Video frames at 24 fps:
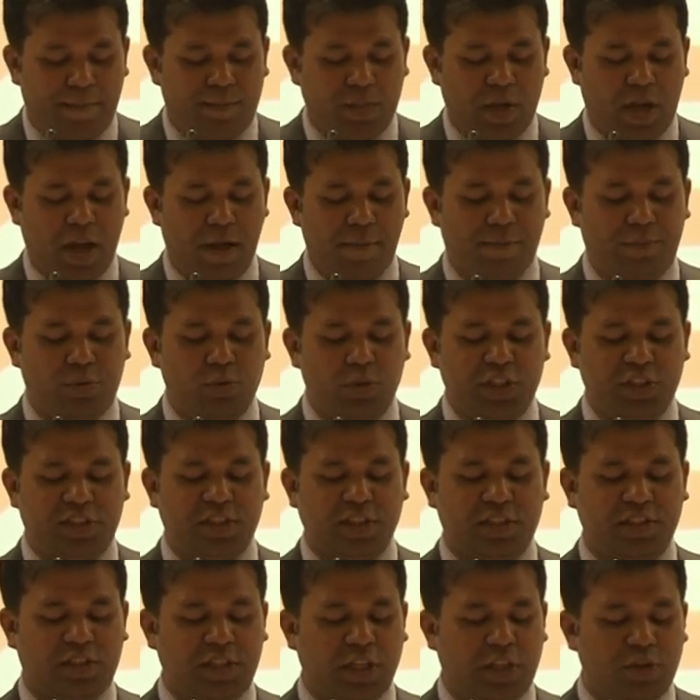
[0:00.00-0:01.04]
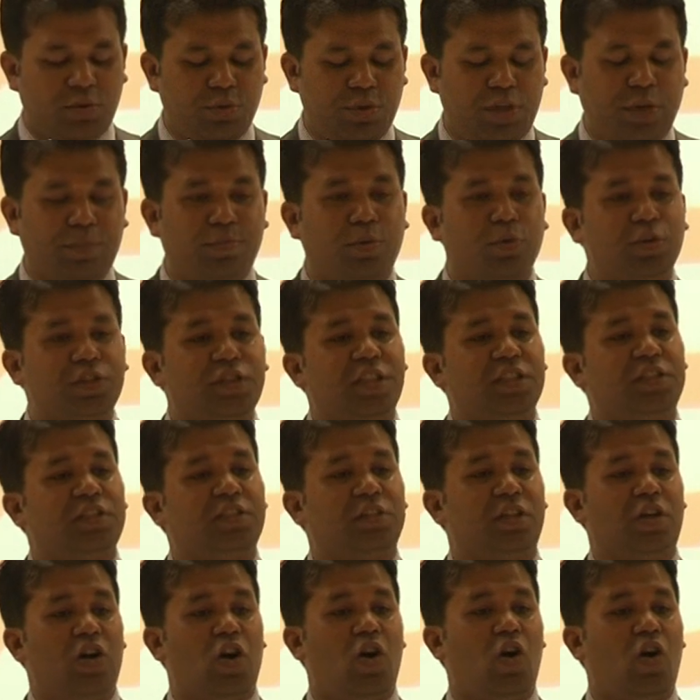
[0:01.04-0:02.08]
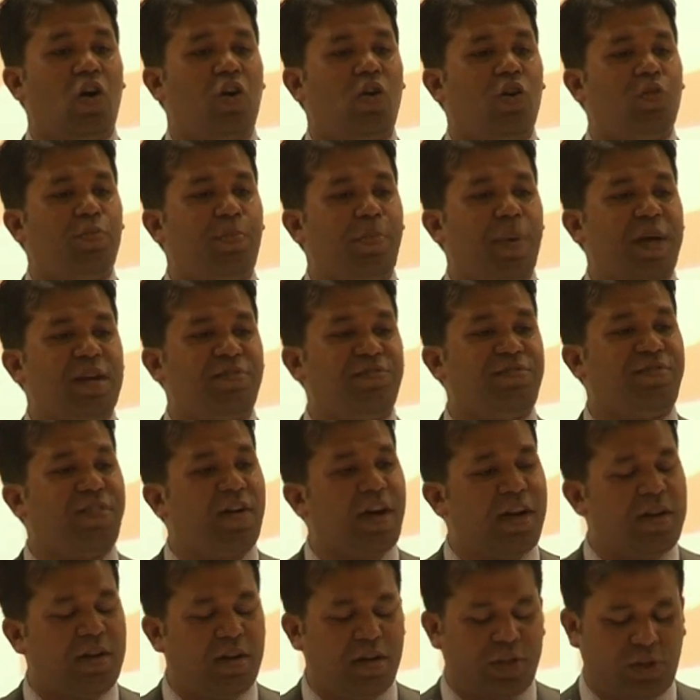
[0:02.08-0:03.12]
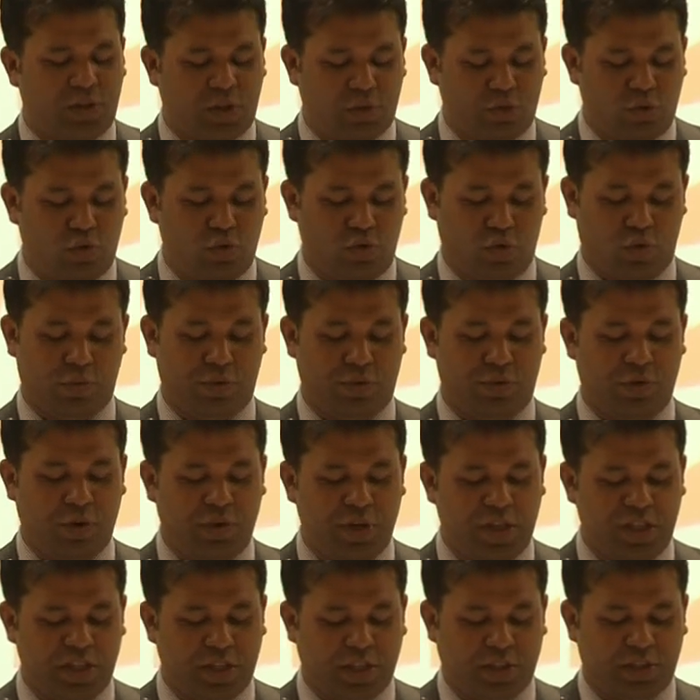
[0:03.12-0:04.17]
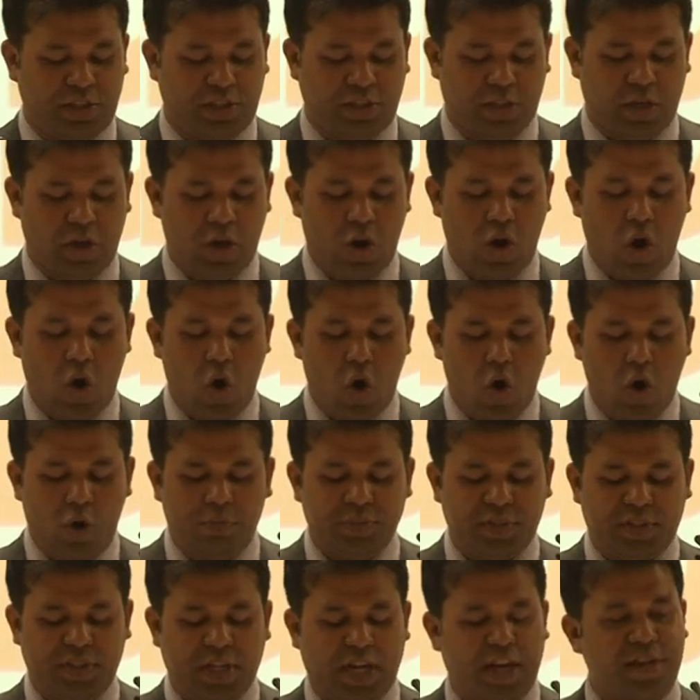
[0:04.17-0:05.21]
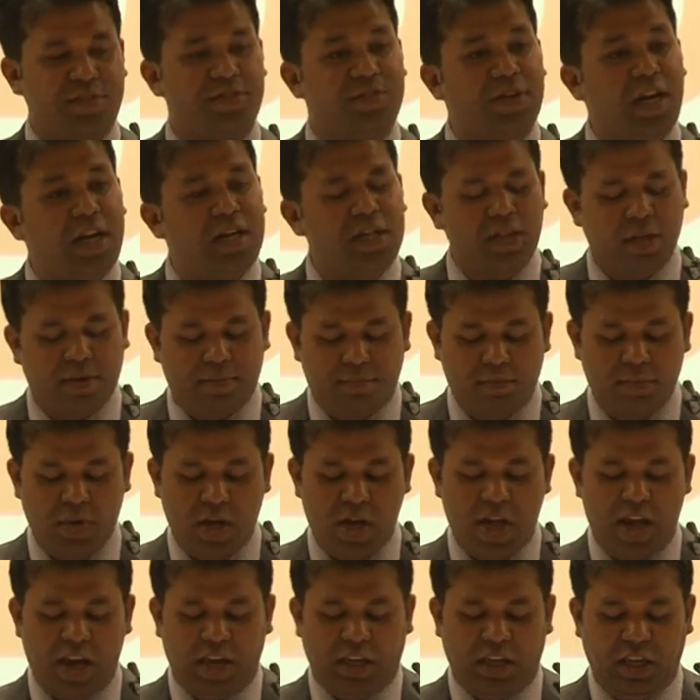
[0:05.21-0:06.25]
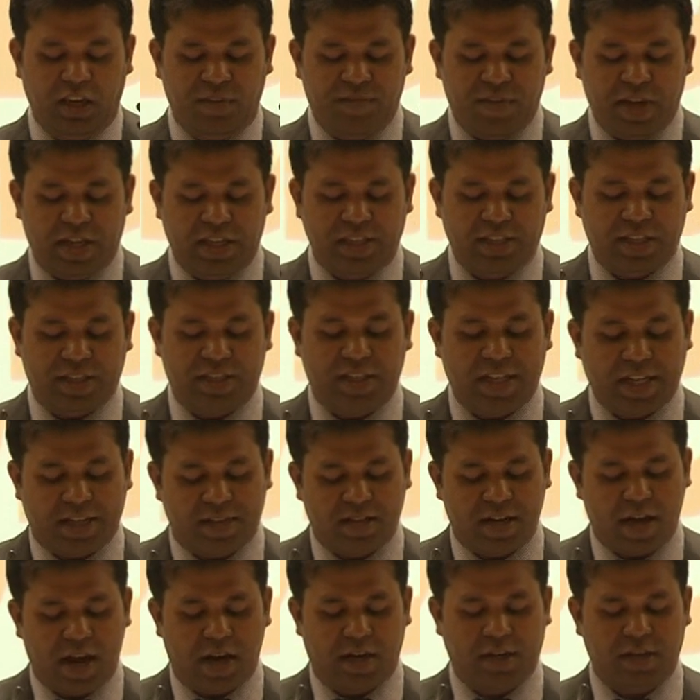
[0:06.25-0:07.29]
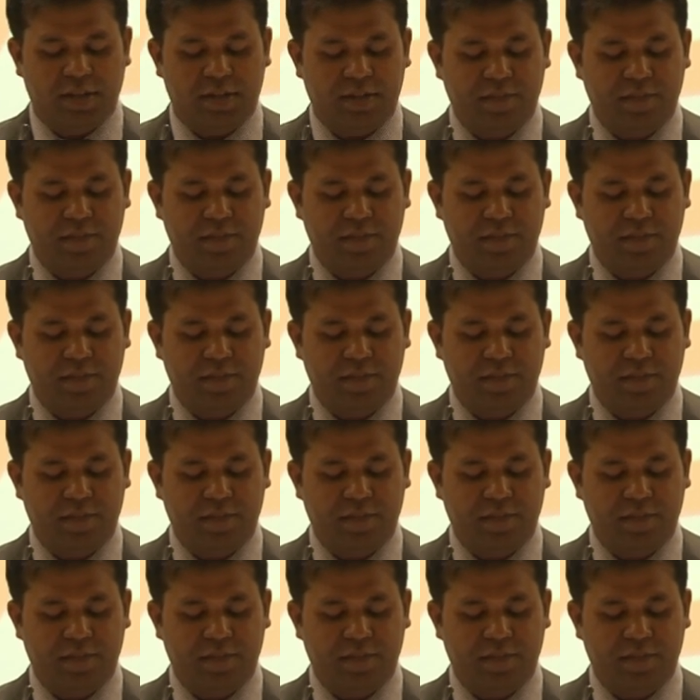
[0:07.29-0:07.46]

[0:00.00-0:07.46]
And police and security forces opened fire to Rohingyas' homes at random, even in the dead night.